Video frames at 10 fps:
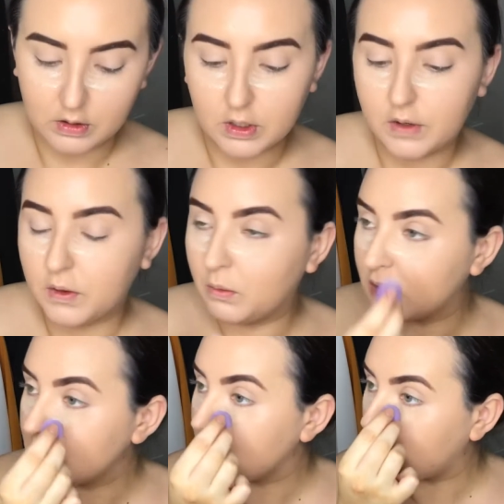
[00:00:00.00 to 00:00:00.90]
Now if you
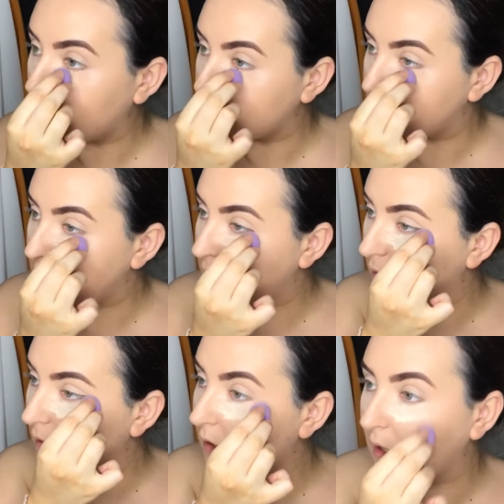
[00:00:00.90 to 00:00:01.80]
watch Kardashians, you
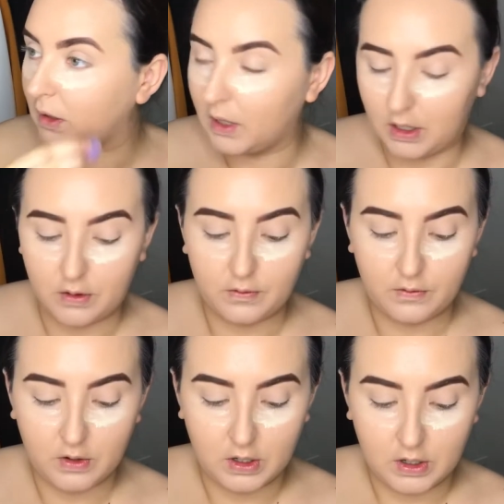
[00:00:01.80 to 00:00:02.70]
know that they
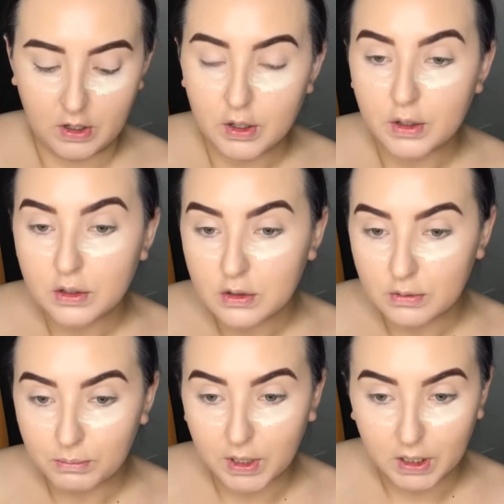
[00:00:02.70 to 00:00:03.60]
love
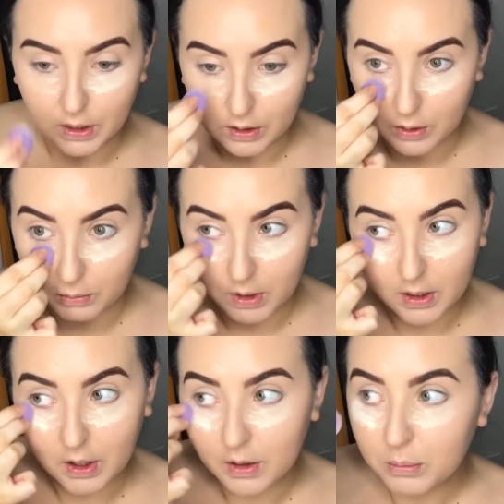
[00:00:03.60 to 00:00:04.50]
baking their
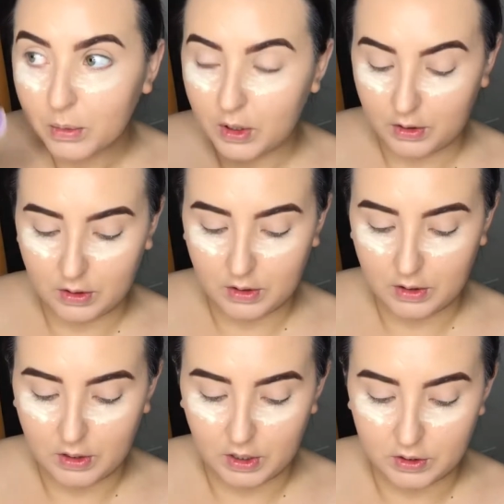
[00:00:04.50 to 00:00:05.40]
makeup.
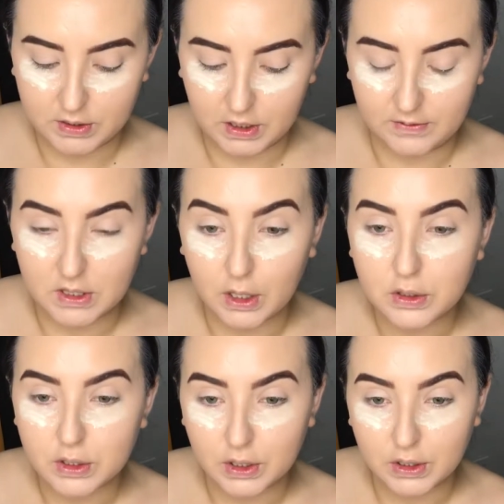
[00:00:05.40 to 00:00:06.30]
It just gives
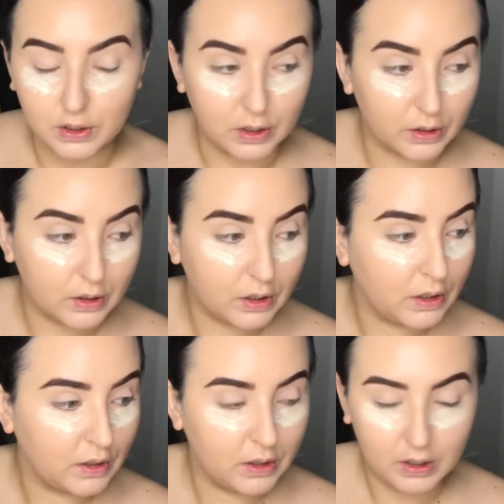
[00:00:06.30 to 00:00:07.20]
that certain look.
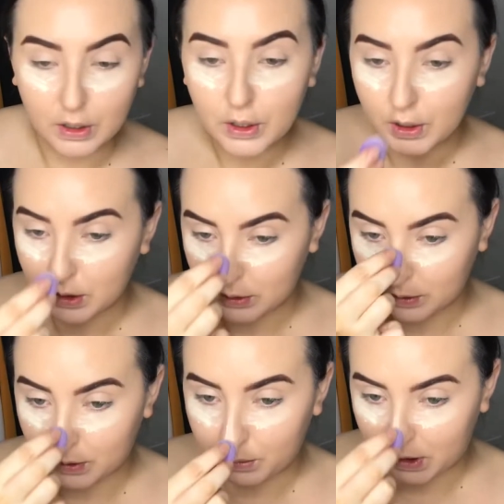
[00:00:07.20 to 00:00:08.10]

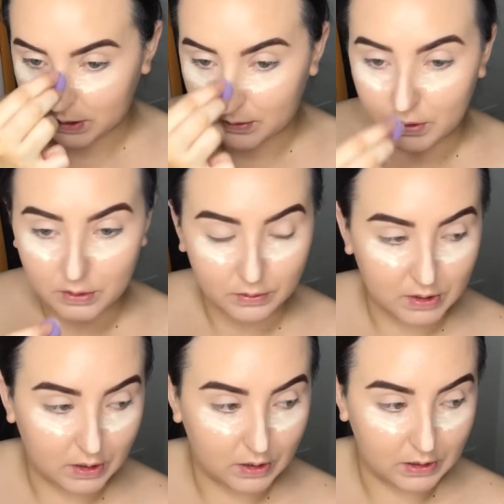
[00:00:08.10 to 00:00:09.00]
I'm going to bake down the
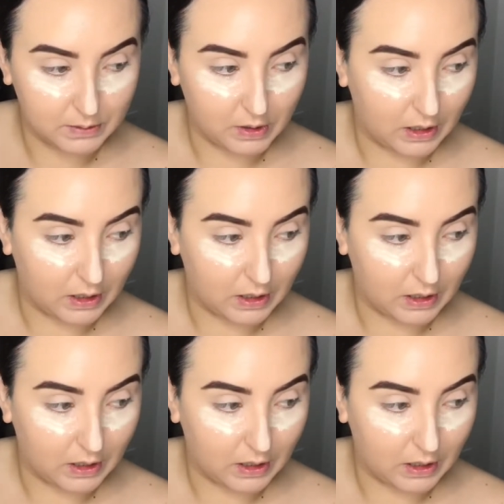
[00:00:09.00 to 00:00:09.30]
nose a little as